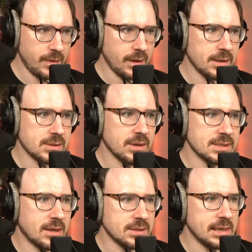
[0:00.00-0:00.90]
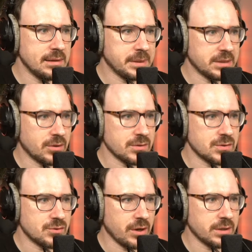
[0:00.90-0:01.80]
So it sounds a little bit
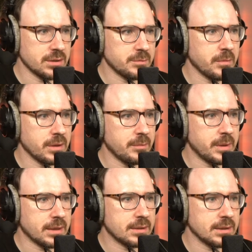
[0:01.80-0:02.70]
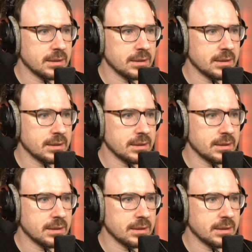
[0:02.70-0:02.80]
constructed, but